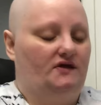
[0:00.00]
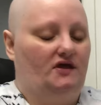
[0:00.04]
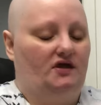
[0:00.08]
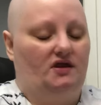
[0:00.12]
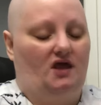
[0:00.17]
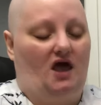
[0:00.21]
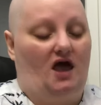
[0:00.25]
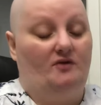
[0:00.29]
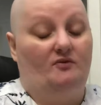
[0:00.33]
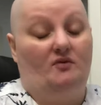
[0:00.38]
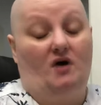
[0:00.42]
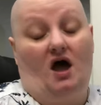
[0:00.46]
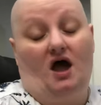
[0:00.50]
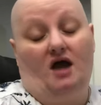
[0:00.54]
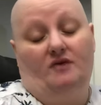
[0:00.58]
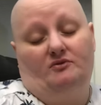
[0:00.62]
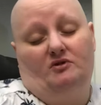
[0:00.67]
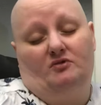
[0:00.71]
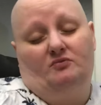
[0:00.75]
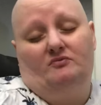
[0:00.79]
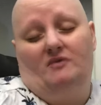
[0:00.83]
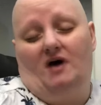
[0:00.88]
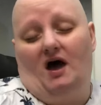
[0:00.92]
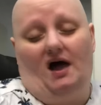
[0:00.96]
I'm a
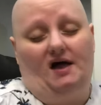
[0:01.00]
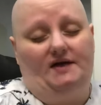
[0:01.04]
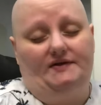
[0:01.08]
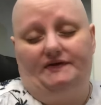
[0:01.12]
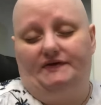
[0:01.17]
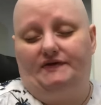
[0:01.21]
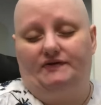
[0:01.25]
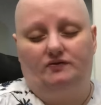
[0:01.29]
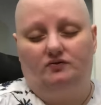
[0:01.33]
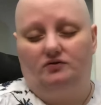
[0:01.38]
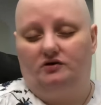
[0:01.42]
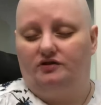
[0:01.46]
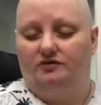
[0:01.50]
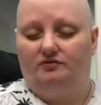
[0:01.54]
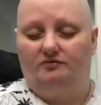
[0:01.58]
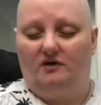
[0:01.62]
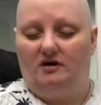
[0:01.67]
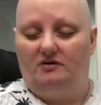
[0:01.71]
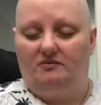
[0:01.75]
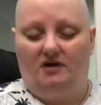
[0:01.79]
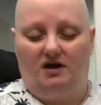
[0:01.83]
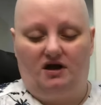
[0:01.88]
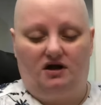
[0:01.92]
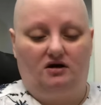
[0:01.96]
mess with my
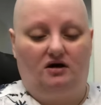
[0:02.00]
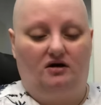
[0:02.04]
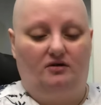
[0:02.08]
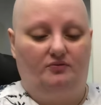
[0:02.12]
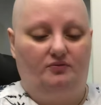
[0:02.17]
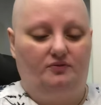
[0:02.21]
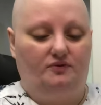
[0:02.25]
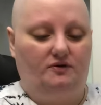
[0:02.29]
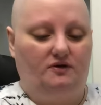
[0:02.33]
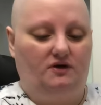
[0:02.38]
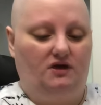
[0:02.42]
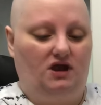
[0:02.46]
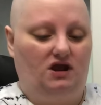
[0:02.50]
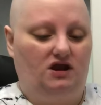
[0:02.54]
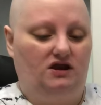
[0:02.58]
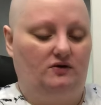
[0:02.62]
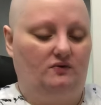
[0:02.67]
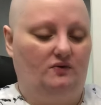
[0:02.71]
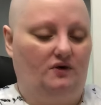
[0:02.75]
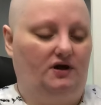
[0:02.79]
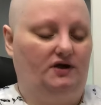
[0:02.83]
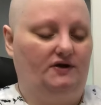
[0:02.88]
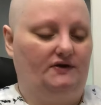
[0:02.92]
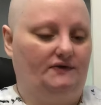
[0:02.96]
makeup.
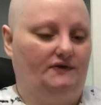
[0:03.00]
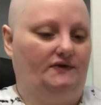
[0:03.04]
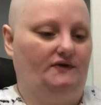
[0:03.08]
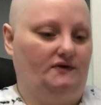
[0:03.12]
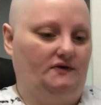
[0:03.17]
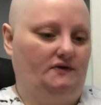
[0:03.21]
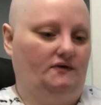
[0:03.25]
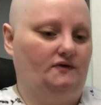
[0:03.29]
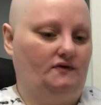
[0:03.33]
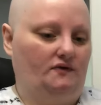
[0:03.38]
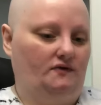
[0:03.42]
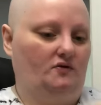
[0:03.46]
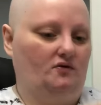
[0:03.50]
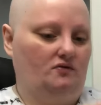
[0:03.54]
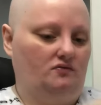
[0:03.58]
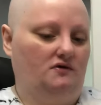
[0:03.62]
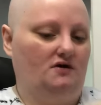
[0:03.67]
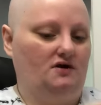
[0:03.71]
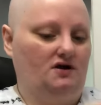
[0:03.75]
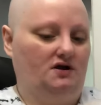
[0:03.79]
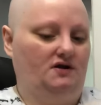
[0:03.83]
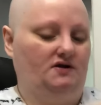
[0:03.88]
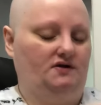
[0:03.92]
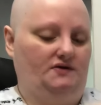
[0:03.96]
Anyways, so
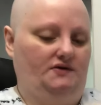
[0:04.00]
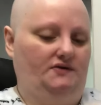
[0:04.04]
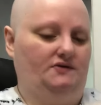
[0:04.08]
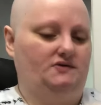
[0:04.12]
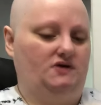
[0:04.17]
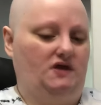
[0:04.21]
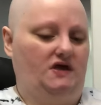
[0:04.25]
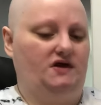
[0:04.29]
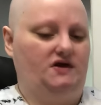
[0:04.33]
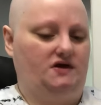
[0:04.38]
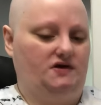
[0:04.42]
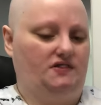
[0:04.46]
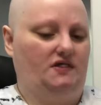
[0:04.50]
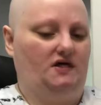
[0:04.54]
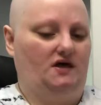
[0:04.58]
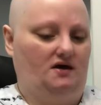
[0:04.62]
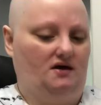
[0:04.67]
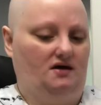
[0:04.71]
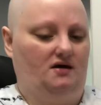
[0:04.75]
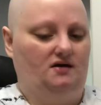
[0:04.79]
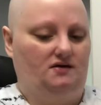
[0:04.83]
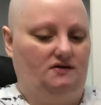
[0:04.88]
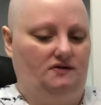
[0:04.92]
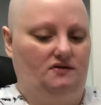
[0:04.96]
we're gonna shake
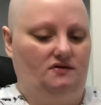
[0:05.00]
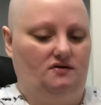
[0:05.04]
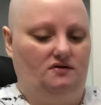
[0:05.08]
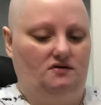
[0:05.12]
that.